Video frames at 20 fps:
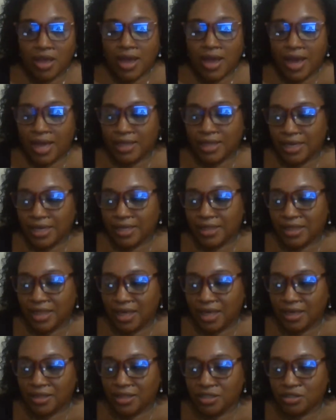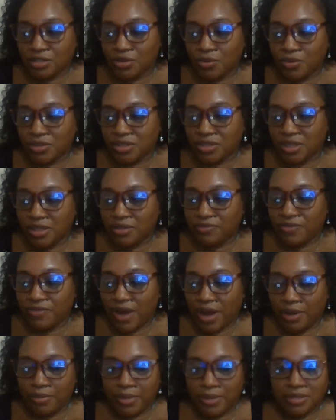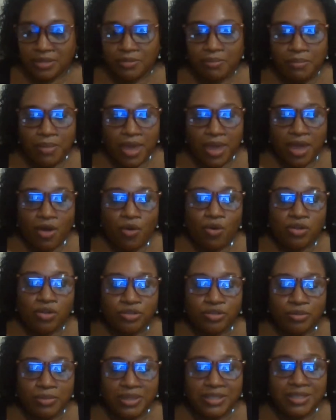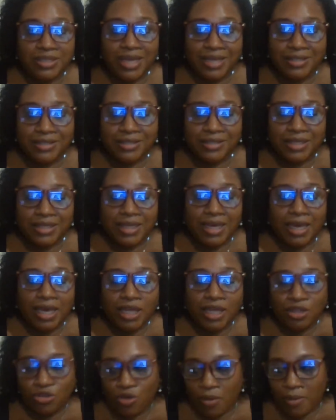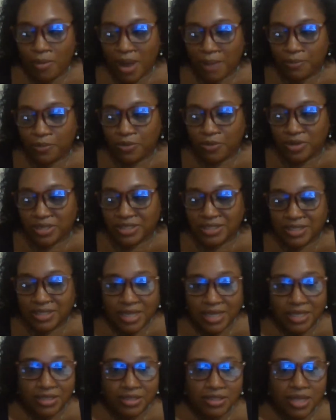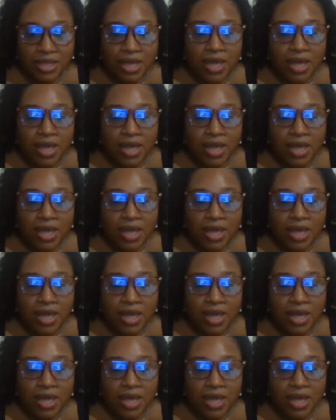And I think this coastal environment may also be tested in your map work skills.